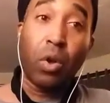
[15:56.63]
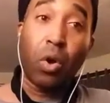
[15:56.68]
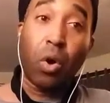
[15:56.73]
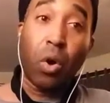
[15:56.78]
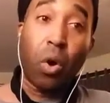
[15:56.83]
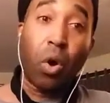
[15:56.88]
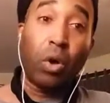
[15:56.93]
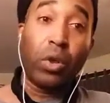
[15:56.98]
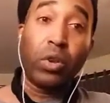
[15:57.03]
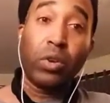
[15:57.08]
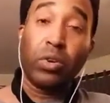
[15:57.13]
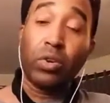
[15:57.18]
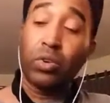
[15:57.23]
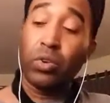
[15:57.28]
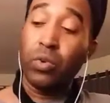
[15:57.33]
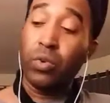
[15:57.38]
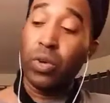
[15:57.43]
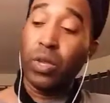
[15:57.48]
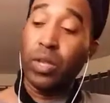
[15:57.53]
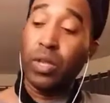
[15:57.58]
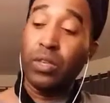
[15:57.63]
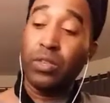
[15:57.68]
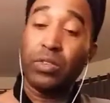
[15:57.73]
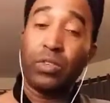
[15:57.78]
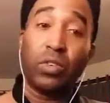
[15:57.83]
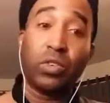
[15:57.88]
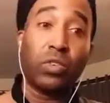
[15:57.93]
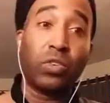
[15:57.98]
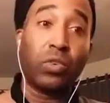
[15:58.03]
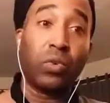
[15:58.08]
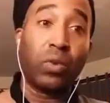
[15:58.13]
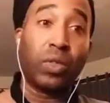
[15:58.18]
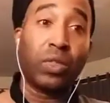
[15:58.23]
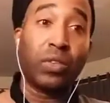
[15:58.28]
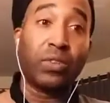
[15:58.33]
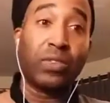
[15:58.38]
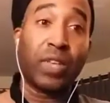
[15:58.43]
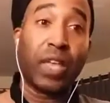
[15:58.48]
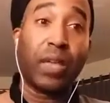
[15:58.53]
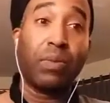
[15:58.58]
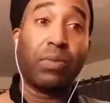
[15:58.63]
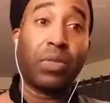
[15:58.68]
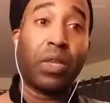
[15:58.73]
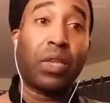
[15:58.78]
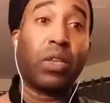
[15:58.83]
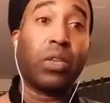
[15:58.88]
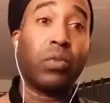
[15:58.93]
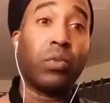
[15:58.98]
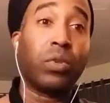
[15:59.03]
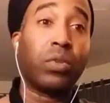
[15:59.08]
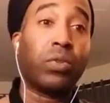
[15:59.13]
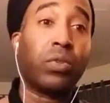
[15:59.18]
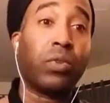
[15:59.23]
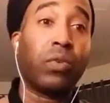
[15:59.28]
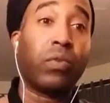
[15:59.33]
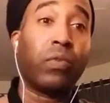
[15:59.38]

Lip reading: All you're doing is you're doing the same thing you would do